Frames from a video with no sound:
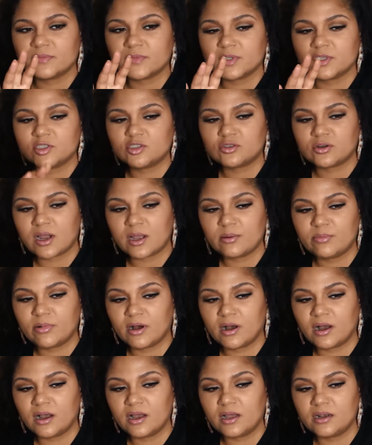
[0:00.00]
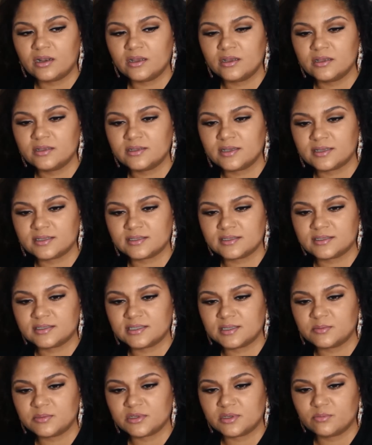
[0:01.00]
tripod doesn't
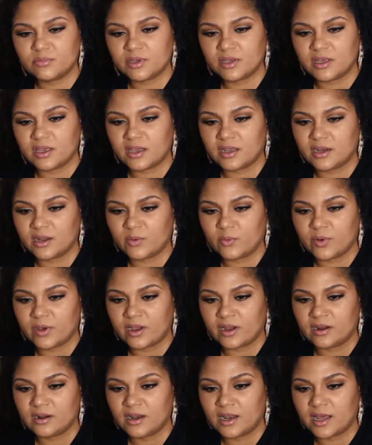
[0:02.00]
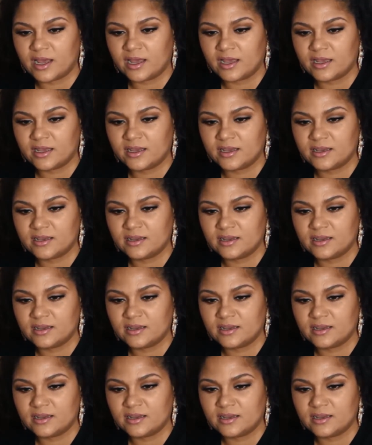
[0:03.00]
seem to be anywhere like